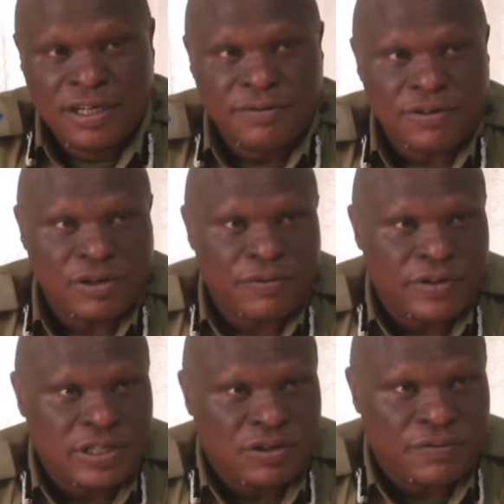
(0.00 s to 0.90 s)
for the
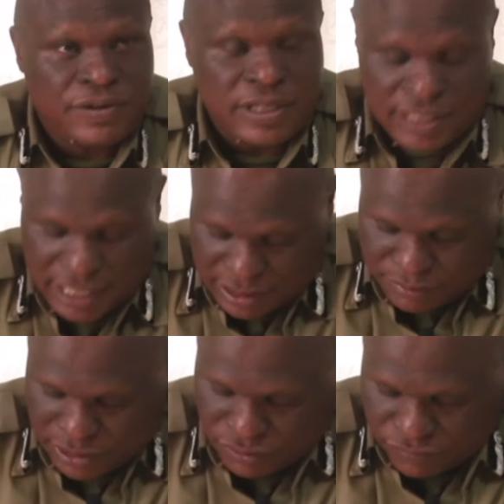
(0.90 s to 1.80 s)
offense of
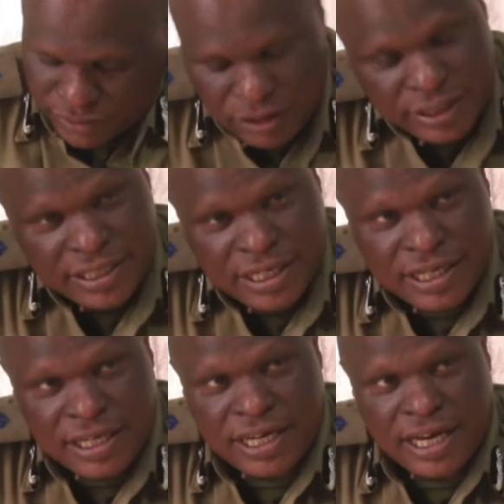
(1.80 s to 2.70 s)
incitement to violence
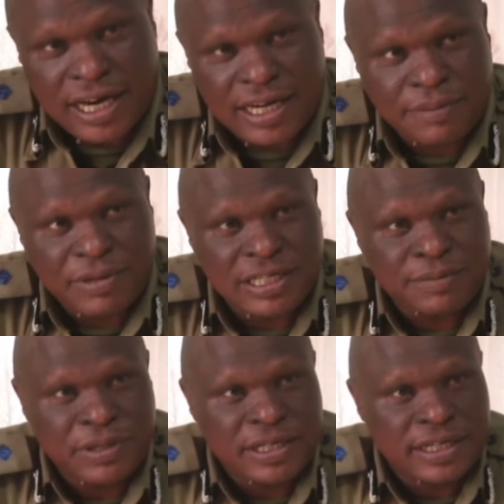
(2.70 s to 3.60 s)
and
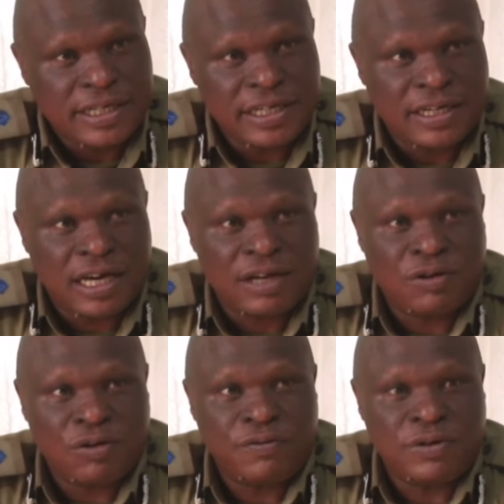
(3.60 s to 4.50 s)
participating in
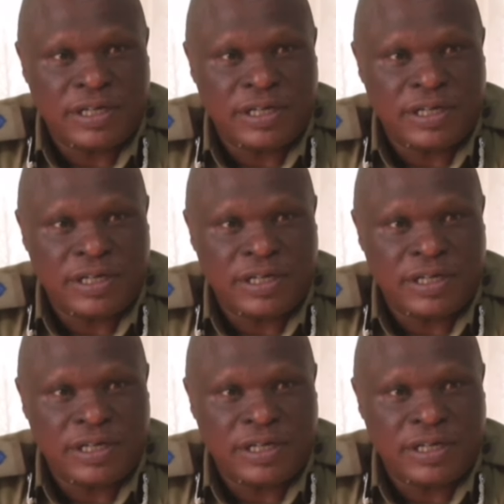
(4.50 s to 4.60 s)
unlawful